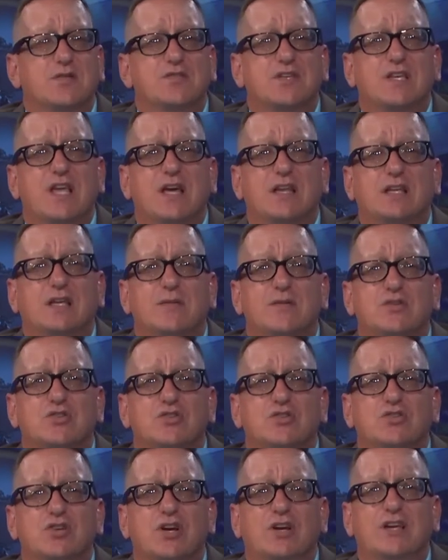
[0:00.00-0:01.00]
Lucie County
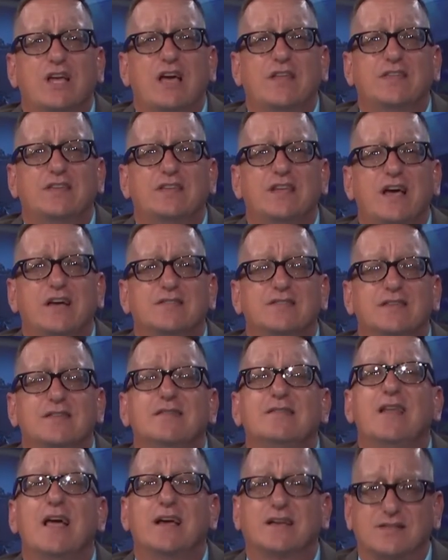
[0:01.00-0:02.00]
Commission Chair Cathy
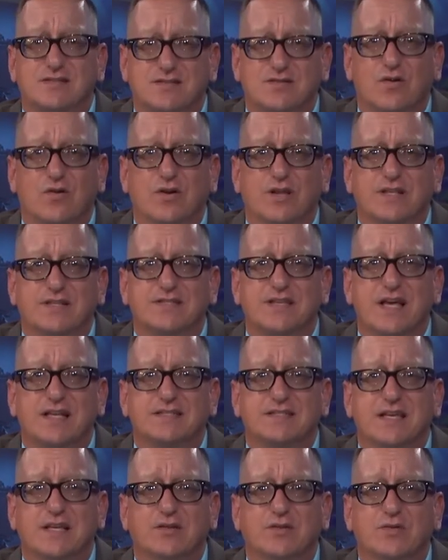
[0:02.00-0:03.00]
Townsend next on
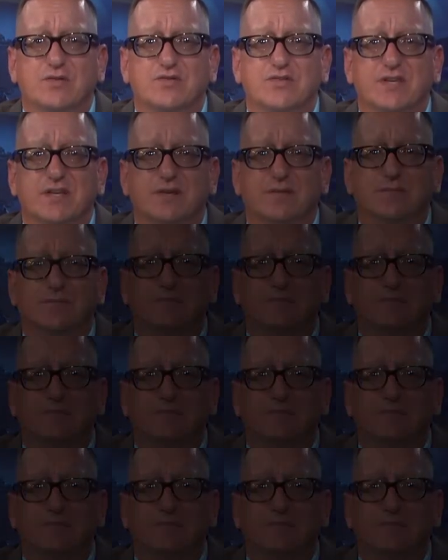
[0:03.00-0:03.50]
Inside St. Lucie.